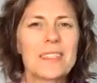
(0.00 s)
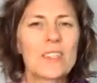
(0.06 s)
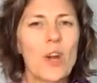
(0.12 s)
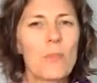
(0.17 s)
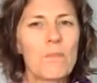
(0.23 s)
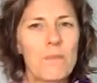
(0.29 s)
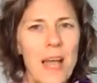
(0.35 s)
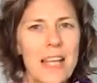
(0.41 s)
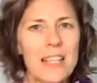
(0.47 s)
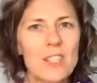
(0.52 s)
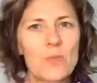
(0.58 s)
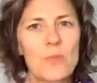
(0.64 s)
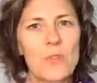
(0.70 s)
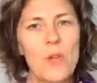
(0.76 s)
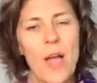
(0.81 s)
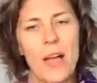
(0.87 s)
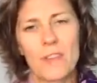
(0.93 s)
And
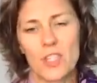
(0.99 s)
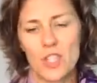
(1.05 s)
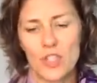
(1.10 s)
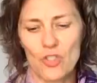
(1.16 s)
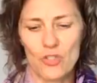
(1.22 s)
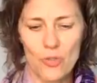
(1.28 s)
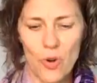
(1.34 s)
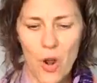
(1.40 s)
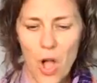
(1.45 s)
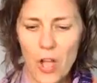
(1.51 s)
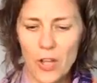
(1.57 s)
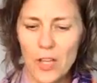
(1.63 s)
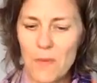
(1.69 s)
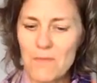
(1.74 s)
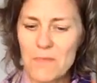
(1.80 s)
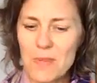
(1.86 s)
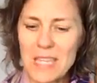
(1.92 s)
stories are best when you
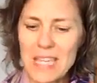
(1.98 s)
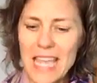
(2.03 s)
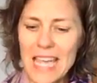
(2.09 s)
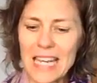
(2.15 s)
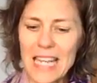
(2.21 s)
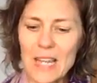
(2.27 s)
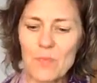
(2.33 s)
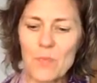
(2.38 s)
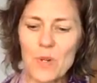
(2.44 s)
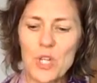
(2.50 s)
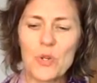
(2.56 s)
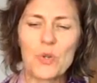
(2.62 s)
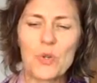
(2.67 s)
have a strong